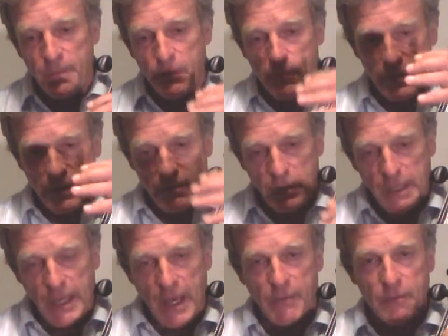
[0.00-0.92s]
We simply
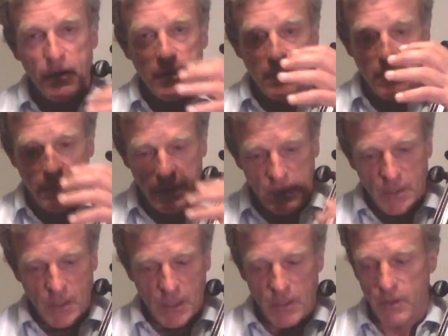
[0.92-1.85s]
have this
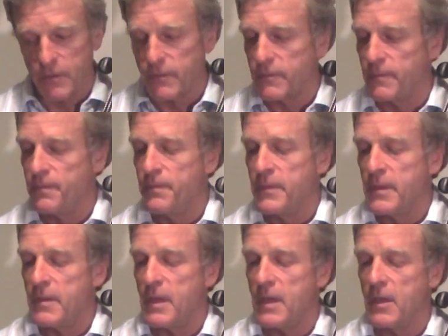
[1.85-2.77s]
kind of
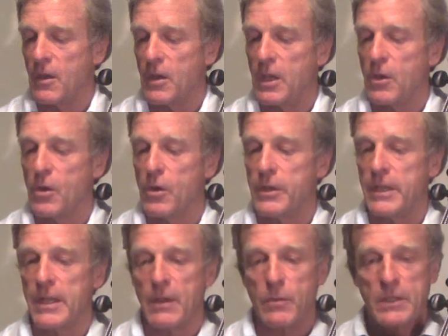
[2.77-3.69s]
thing going on,
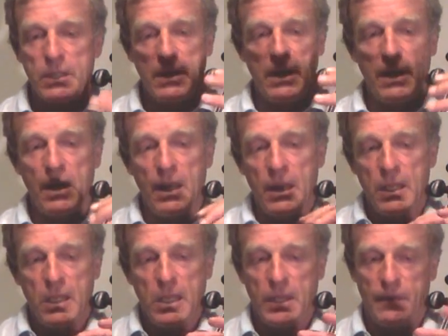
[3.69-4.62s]
and I would see
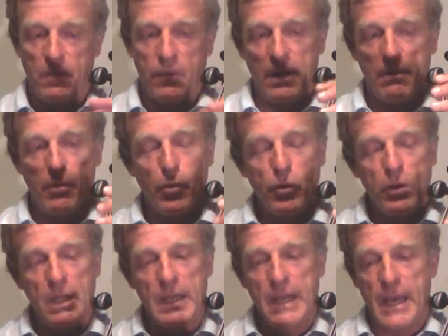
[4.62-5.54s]
it very
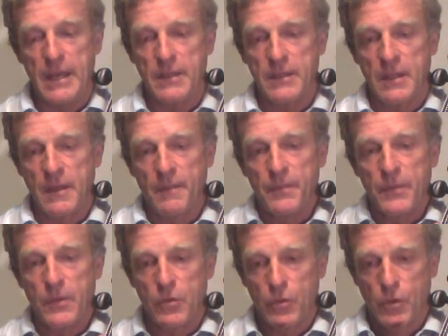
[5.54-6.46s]
importantly as
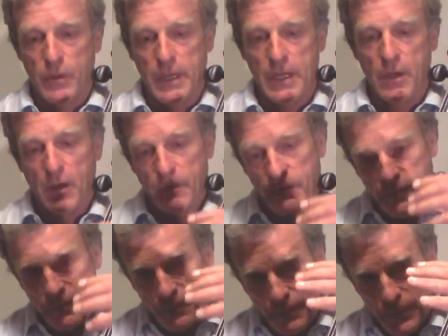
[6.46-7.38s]
the drawing of
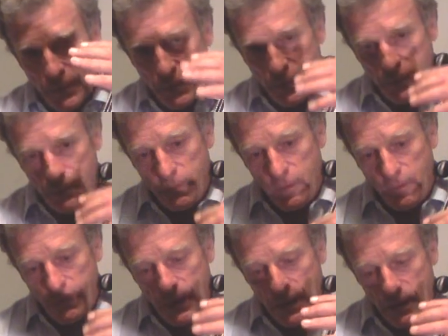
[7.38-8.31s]
the
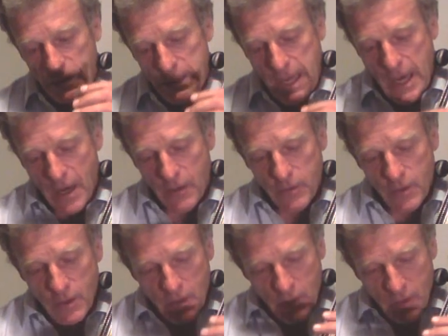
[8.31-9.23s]
finger down
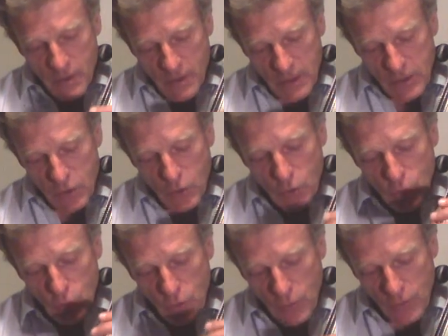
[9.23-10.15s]

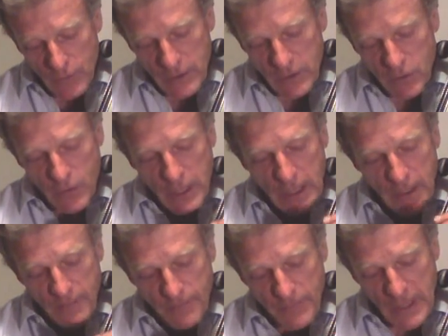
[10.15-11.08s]
to the
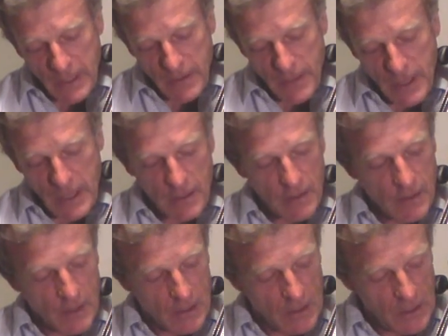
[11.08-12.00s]
string, and then the
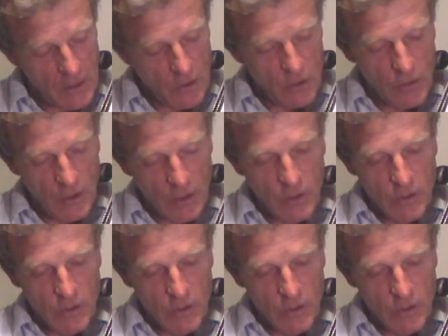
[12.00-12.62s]
continued